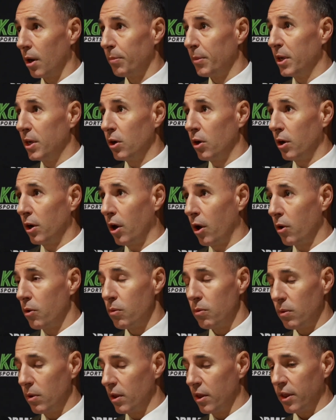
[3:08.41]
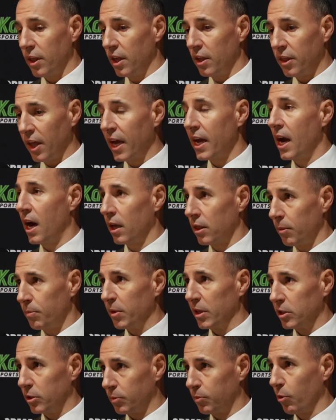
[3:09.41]
I mean, I know they are the
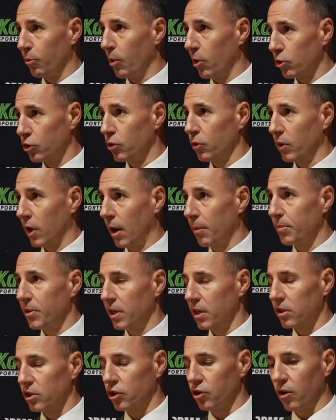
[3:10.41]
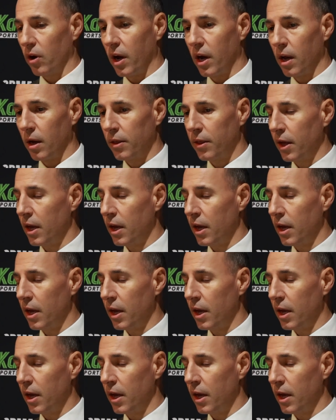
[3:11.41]
best promotional company in Australia.